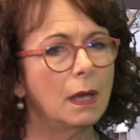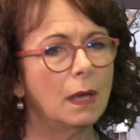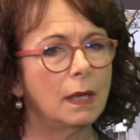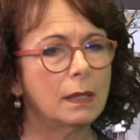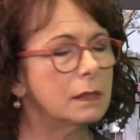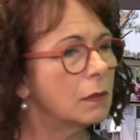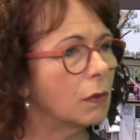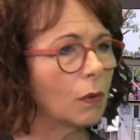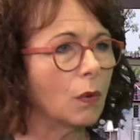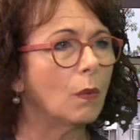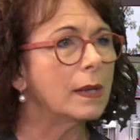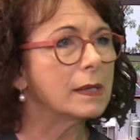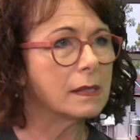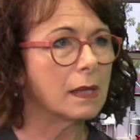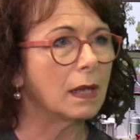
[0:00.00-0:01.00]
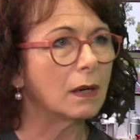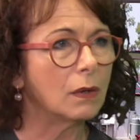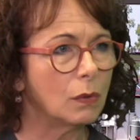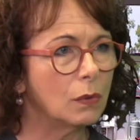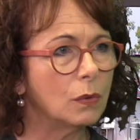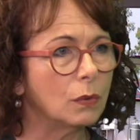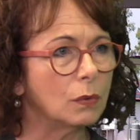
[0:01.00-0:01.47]
It's not always that at
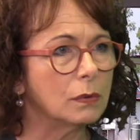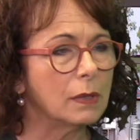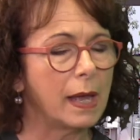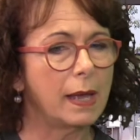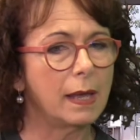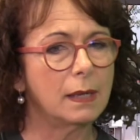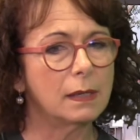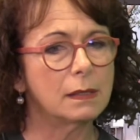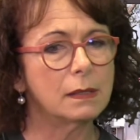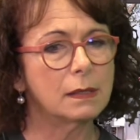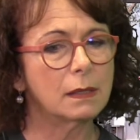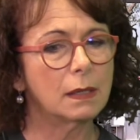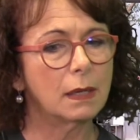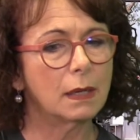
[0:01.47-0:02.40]
all, and